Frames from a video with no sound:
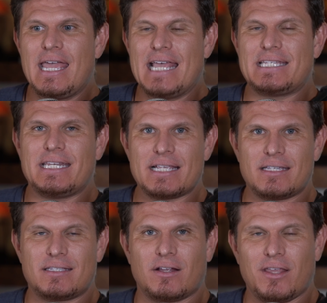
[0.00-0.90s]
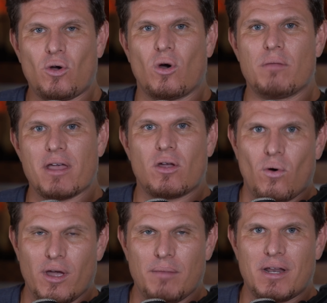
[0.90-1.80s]
isn't necessarily coin by
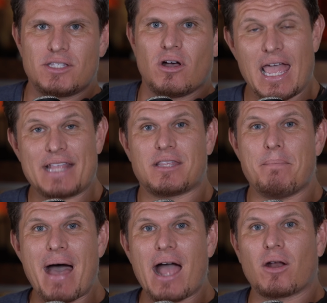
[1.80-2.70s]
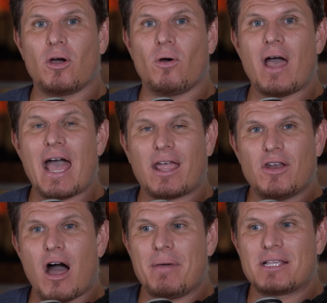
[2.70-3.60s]
coin, but it's the
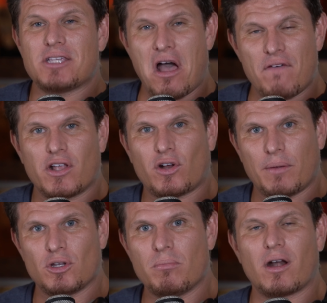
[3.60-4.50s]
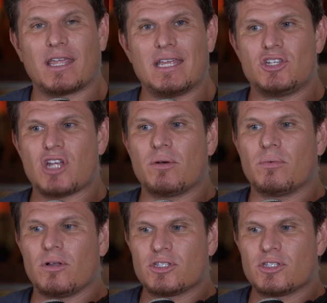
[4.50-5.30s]
macroeconomics of the crypto market in general.